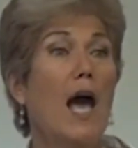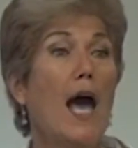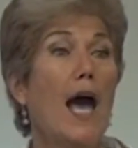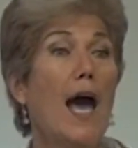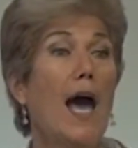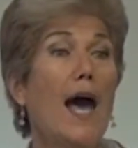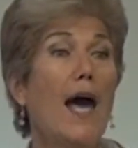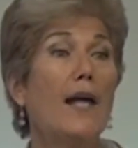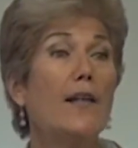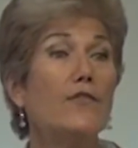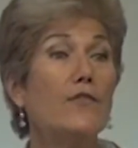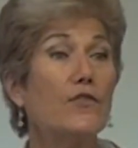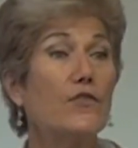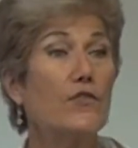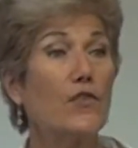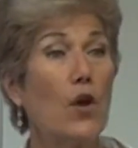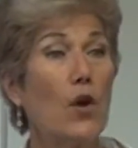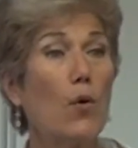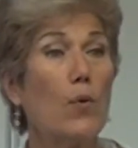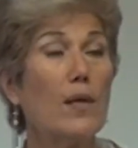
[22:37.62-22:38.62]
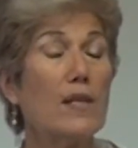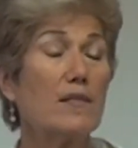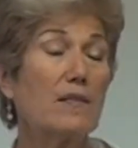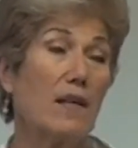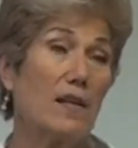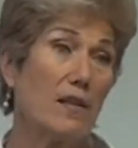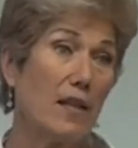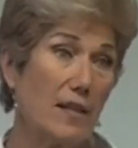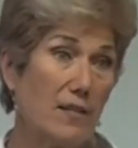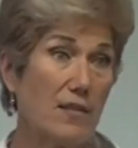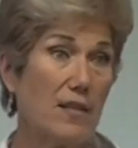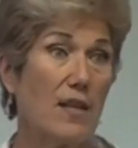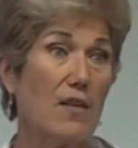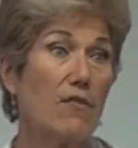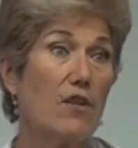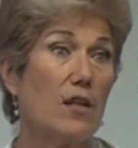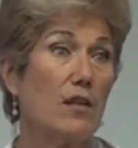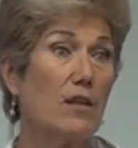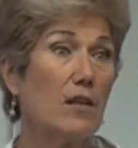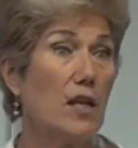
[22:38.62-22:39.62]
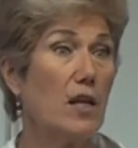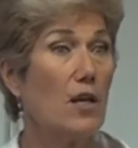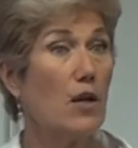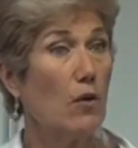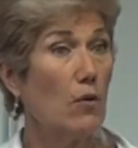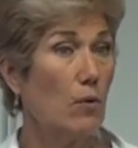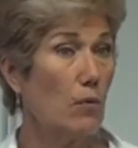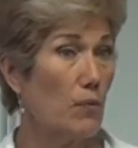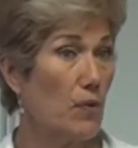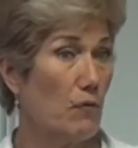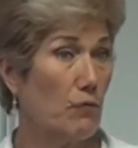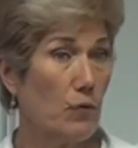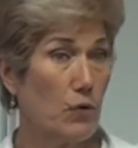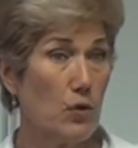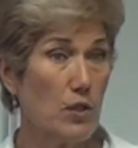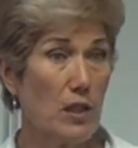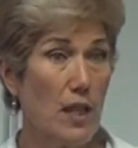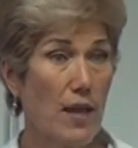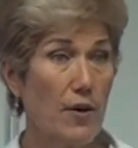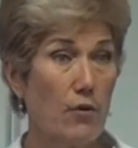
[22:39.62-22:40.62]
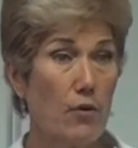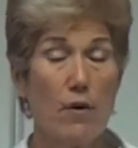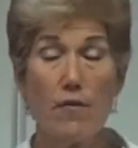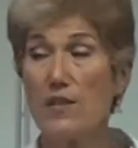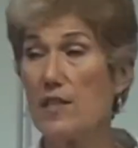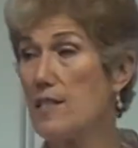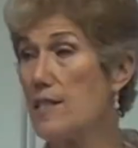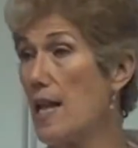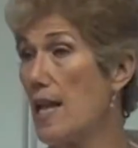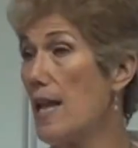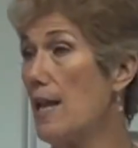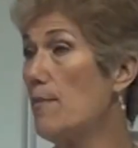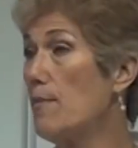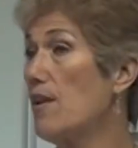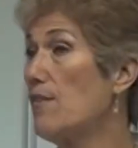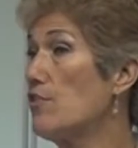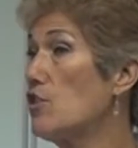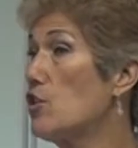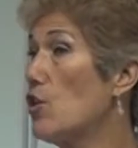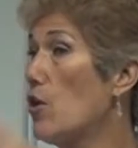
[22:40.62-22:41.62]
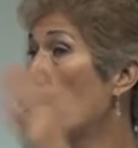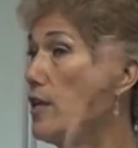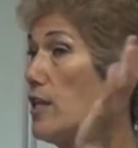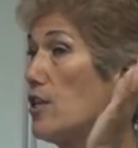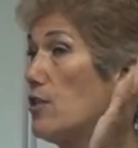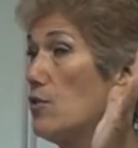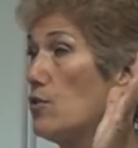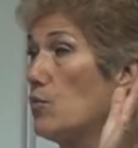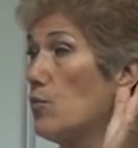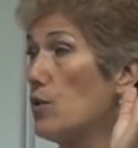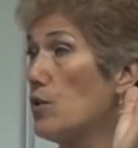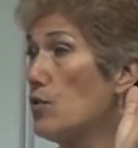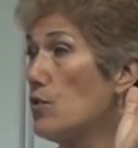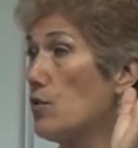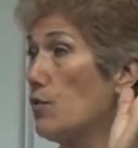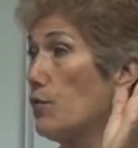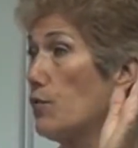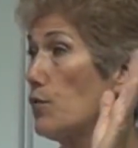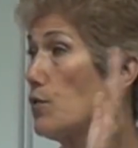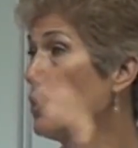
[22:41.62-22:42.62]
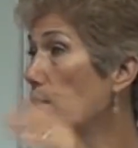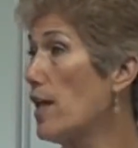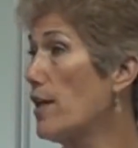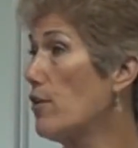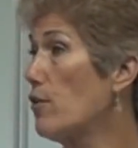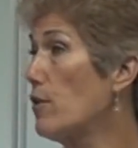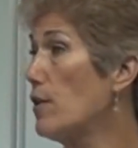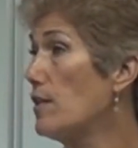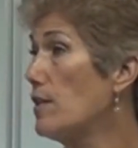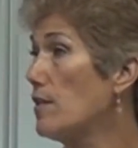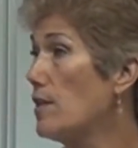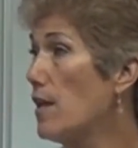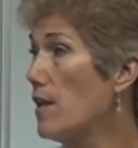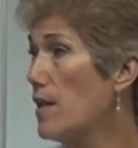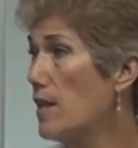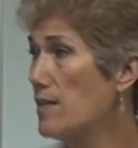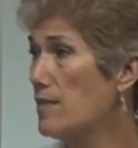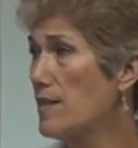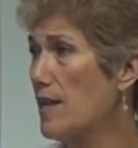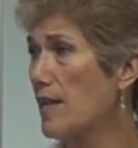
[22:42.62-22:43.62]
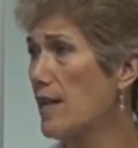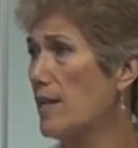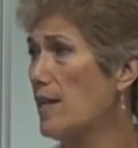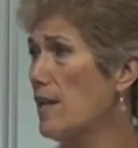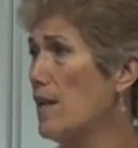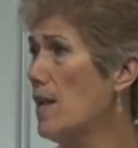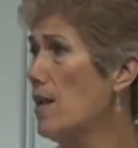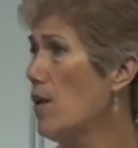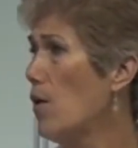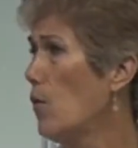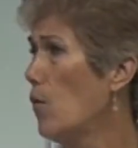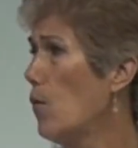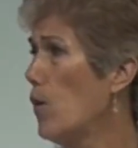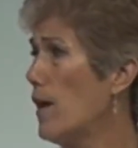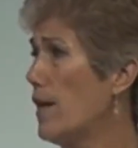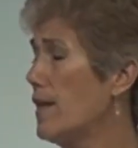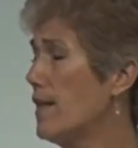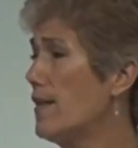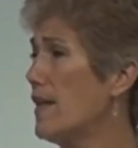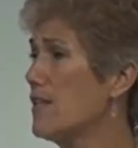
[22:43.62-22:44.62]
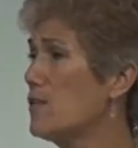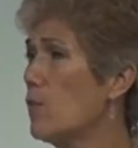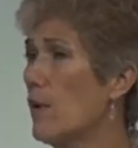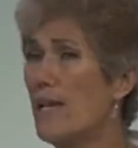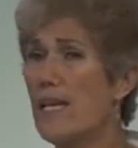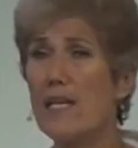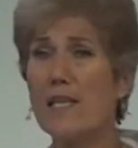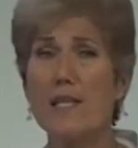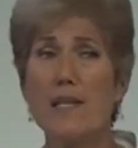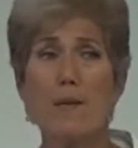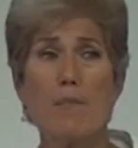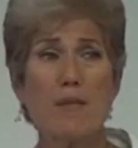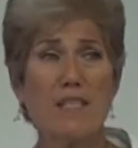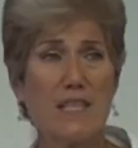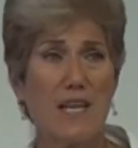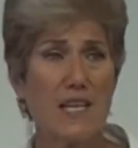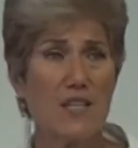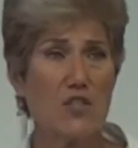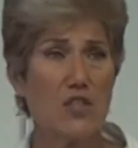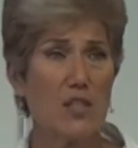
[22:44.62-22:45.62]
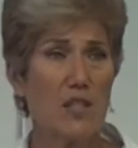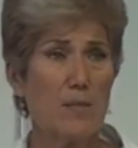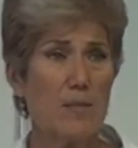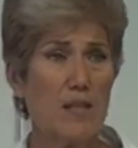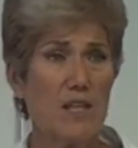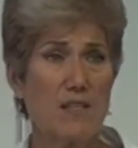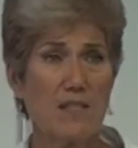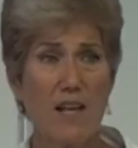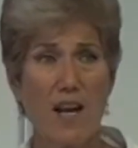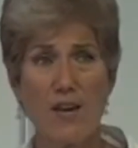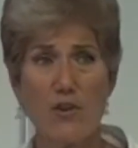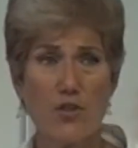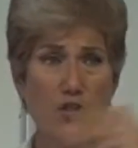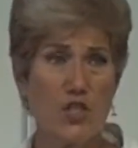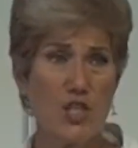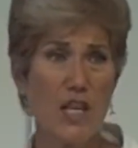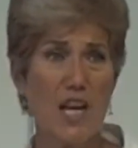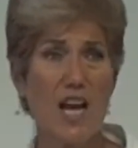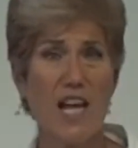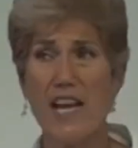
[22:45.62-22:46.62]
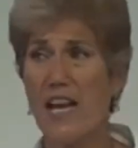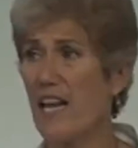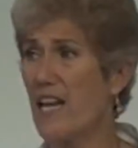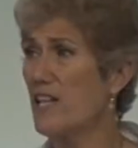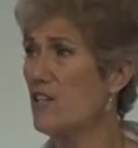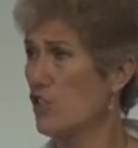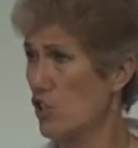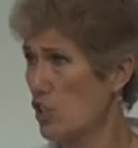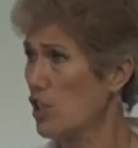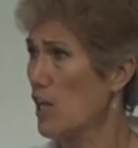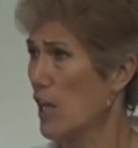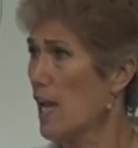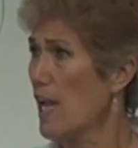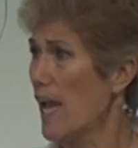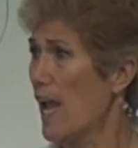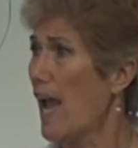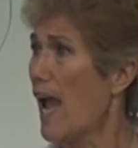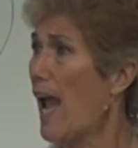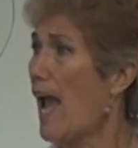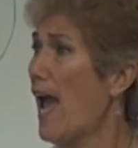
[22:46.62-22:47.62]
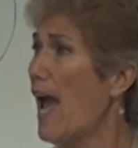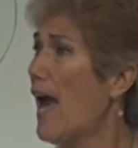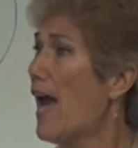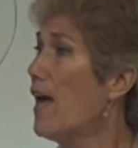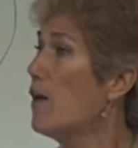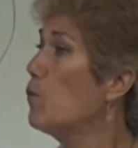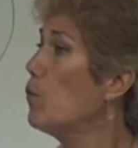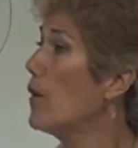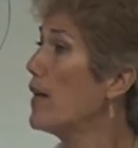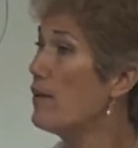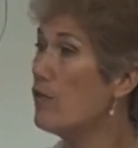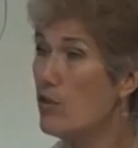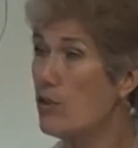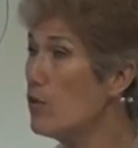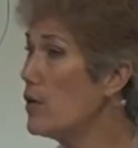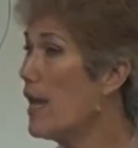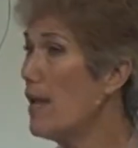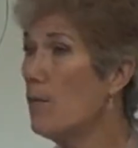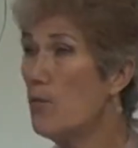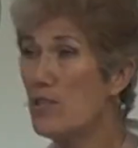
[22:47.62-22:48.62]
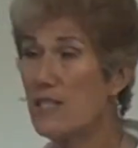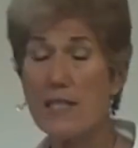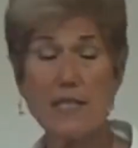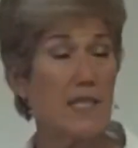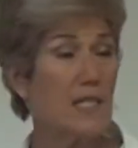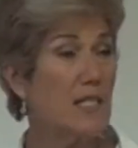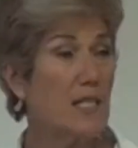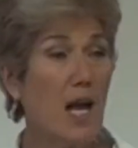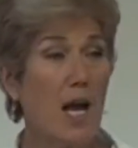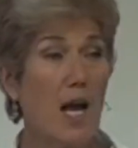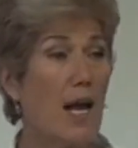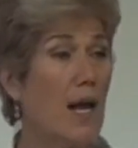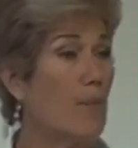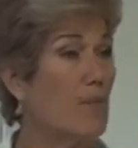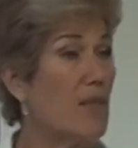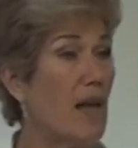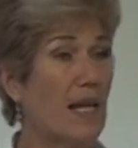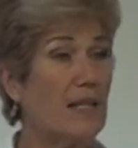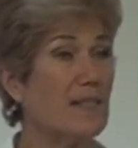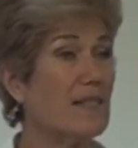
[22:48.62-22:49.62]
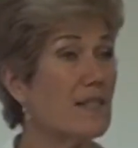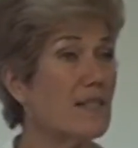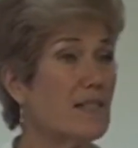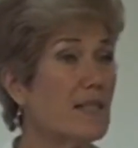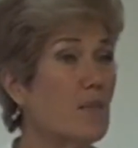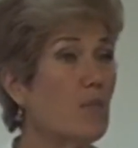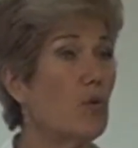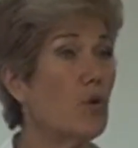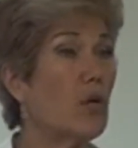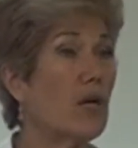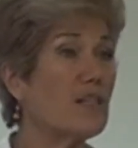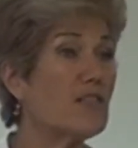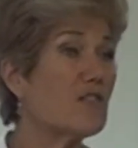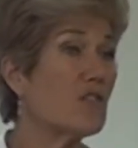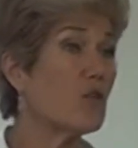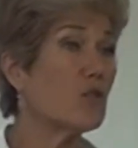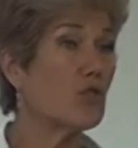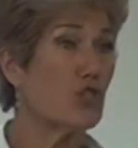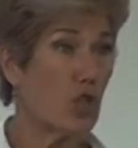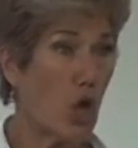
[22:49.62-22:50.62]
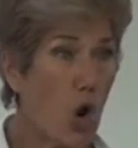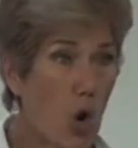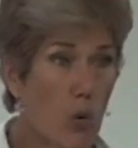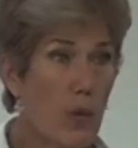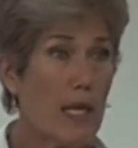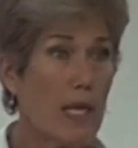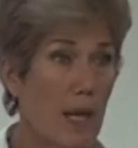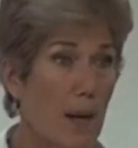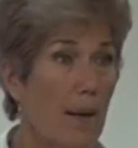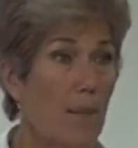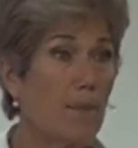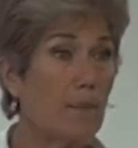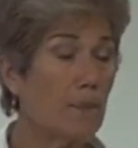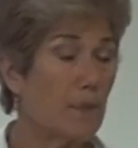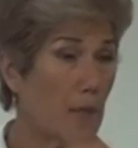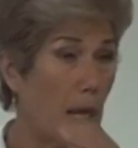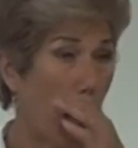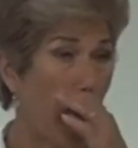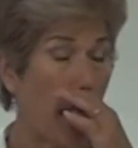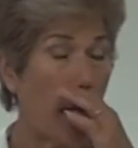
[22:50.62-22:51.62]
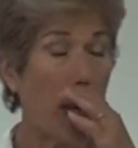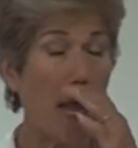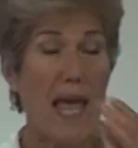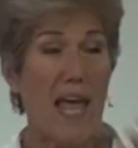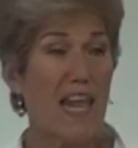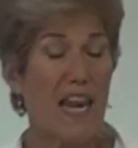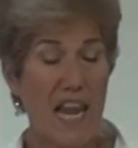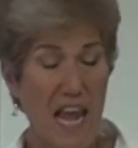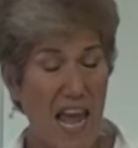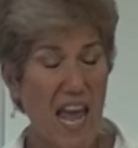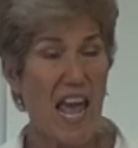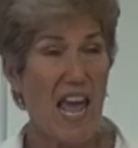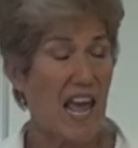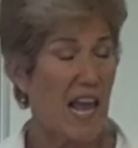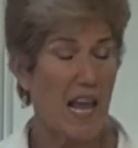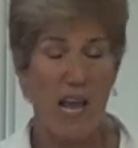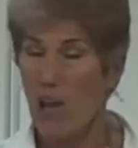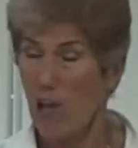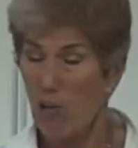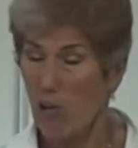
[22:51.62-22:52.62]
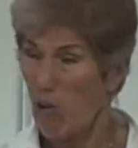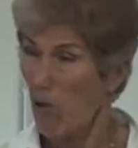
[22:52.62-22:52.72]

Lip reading: And so he said, let's give it, the first letter of its name, and if it's already used, we use the first letter and a second one, and that's why helium is He, because hydrogen got H. And whatever their name was at the time, that's the symbol. And so sodium got Na.